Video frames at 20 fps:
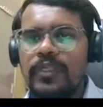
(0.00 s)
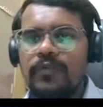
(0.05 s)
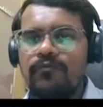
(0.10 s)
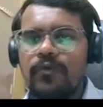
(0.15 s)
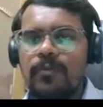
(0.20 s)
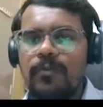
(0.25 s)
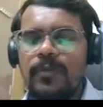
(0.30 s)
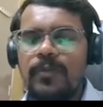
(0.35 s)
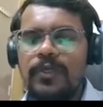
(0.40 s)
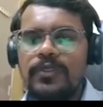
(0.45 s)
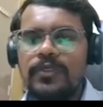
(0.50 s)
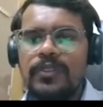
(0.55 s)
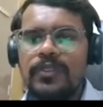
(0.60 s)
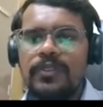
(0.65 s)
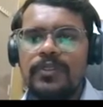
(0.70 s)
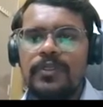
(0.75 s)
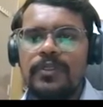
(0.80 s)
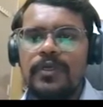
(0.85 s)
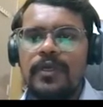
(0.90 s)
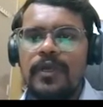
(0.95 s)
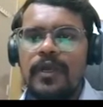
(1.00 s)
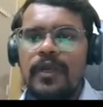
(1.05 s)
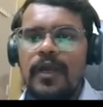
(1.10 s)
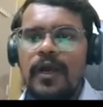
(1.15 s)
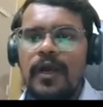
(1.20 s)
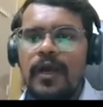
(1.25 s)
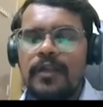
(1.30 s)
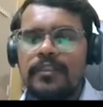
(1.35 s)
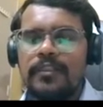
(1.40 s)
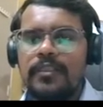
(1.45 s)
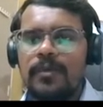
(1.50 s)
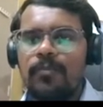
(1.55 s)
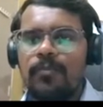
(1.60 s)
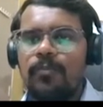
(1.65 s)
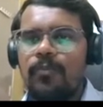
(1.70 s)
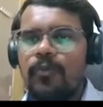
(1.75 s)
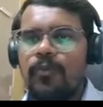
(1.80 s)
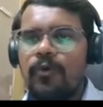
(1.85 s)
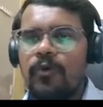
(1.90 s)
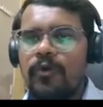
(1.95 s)
information and the
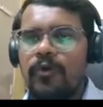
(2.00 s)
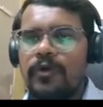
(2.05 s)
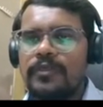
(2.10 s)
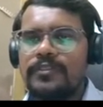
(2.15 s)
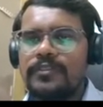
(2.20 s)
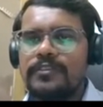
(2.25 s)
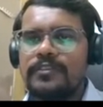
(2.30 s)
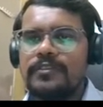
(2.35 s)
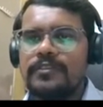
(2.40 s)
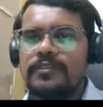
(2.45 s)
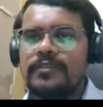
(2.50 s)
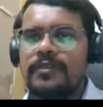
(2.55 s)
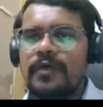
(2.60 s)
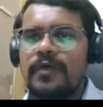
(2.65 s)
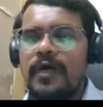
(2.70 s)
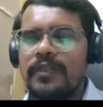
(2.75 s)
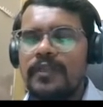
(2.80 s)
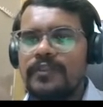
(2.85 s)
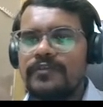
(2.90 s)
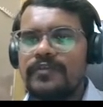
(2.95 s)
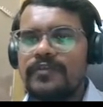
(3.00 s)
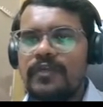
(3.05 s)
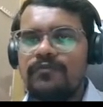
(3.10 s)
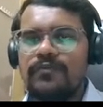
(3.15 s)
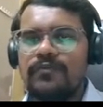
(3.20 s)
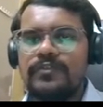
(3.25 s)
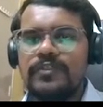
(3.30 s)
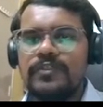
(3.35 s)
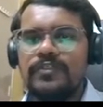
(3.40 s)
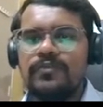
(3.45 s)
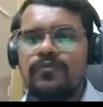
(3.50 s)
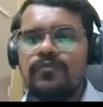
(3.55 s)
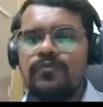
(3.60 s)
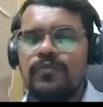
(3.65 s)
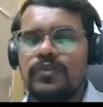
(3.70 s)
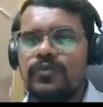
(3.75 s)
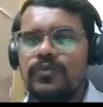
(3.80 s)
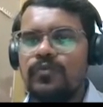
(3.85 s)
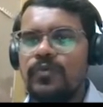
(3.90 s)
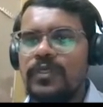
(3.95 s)
products or the services
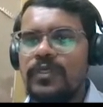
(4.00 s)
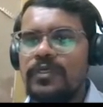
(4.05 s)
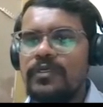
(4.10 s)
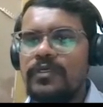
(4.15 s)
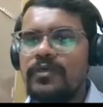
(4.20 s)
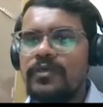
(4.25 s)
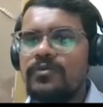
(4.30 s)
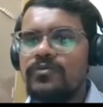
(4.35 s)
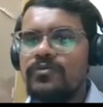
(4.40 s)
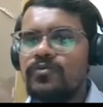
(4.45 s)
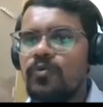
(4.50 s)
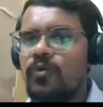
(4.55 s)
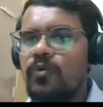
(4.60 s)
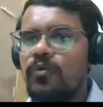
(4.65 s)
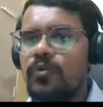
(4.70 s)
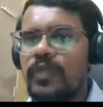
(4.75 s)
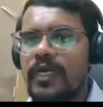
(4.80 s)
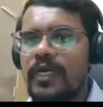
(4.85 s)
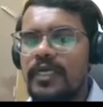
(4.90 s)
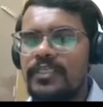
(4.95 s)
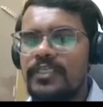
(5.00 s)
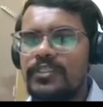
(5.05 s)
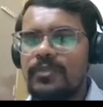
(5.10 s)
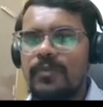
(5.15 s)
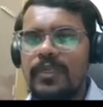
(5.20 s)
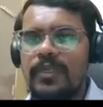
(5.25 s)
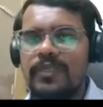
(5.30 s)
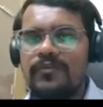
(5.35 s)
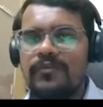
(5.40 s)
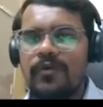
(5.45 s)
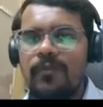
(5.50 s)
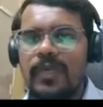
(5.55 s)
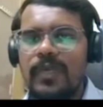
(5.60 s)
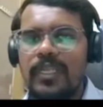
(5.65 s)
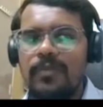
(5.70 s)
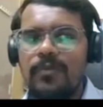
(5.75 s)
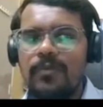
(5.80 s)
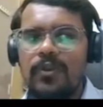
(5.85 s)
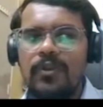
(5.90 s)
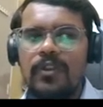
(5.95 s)
which we sold to the customer is
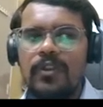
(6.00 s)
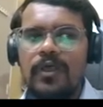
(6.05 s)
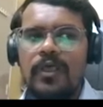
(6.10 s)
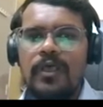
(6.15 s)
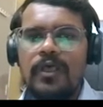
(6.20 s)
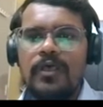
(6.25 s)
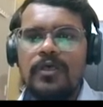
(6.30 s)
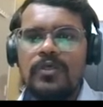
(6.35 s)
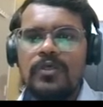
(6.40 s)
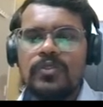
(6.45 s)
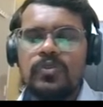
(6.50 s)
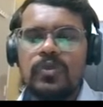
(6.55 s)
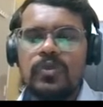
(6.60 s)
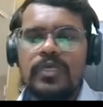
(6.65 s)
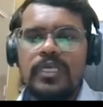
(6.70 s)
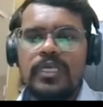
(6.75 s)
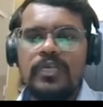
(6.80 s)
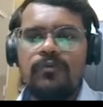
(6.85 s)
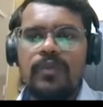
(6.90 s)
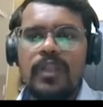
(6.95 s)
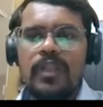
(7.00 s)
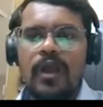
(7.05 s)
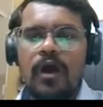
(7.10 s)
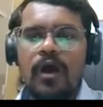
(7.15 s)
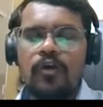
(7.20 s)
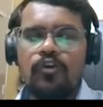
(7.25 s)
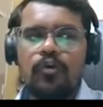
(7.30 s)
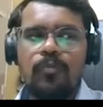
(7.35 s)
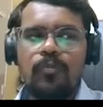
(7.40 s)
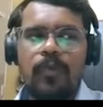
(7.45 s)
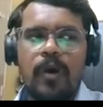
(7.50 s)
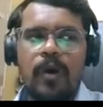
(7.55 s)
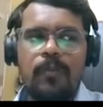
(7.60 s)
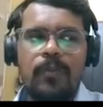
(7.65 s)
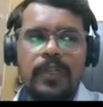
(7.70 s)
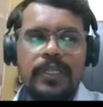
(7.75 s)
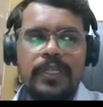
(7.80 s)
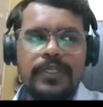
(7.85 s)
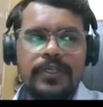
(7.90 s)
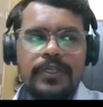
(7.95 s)
available. So it will auto
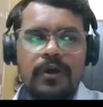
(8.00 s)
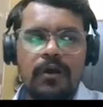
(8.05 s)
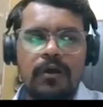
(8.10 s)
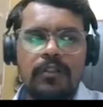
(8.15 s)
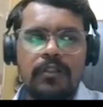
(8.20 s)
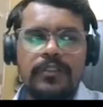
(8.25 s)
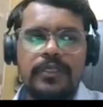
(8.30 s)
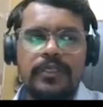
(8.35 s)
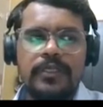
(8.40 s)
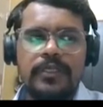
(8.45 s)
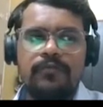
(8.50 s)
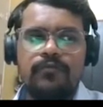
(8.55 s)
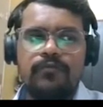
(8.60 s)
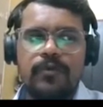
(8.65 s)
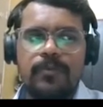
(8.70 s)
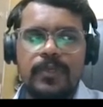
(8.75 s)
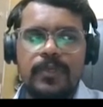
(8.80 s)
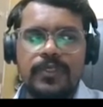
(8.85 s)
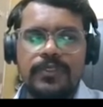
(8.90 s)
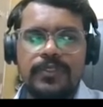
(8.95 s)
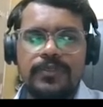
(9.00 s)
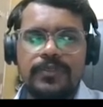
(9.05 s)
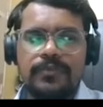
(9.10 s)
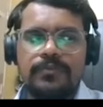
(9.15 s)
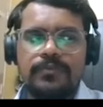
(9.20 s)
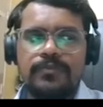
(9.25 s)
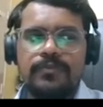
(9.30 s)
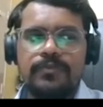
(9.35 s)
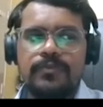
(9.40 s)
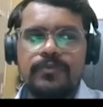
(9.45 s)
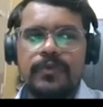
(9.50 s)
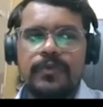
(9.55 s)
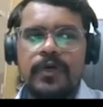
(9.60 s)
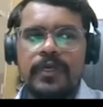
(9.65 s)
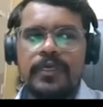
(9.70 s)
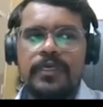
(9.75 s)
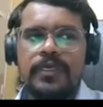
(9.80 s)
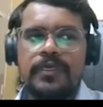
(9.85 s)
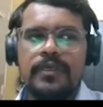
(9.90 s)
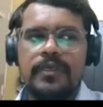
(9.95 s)
populate all that information.
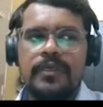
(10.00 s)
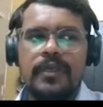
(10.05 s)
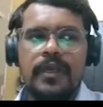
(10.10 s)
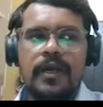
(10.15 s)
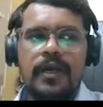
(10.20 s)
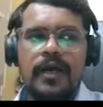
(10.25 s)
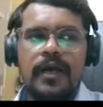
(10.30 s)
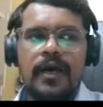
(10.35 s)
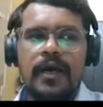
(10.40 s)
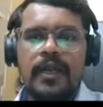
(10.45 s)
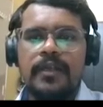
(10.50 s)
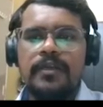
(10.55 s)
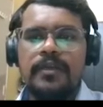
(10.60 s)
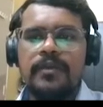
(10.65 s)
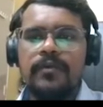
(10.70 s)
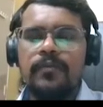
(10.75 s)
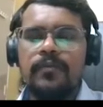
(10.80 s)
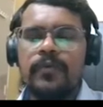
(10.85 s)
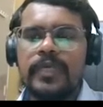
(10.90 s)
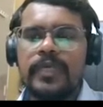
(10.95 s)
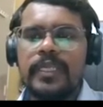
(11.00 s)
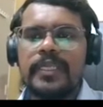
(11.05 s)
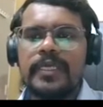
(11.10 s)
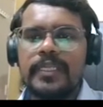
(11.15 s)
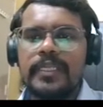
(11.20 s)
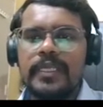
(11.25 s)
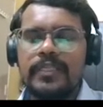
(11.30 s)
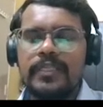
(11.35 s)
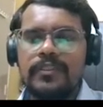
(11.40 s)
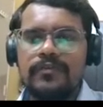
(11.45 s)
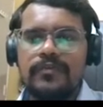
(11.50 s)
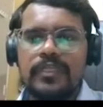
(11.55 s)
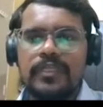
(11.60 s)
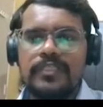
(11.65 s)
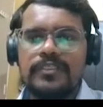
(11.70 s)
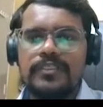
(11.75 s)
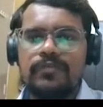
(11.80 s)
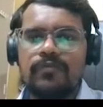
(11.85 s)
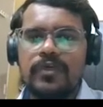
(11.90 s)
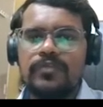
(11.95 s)
Okay, and we can create the
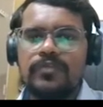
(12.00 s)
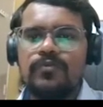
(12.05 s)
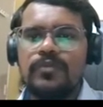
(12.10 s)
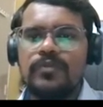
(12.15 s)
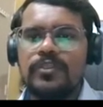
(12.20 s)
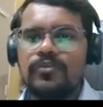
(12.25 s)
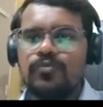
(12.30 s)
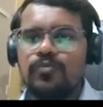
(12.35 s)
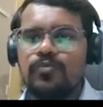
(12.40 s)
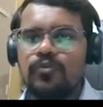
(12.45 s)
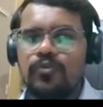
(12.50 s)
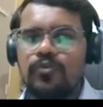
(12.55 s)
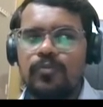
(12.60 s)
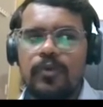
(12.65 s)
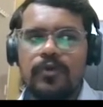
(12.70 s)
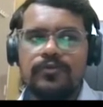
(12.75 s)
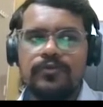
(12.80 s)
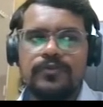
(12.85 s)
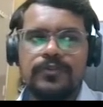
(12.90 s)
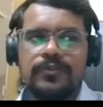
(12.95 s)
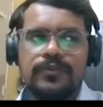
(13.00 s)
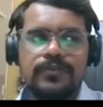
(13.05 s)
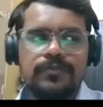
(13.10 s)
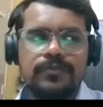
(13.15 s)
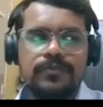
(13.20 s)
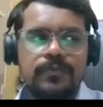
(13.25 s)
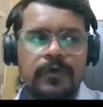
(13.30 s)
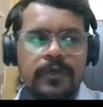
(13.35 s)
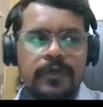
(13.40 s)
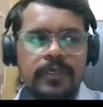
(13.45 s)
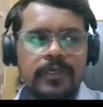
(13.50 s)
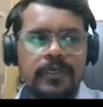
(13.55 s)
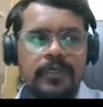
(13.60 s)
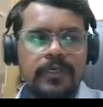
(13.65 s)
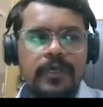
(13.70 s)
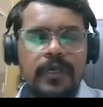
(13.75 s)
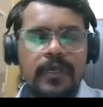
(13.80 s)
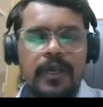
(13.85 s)
sales invoice with a smooth process. Okay,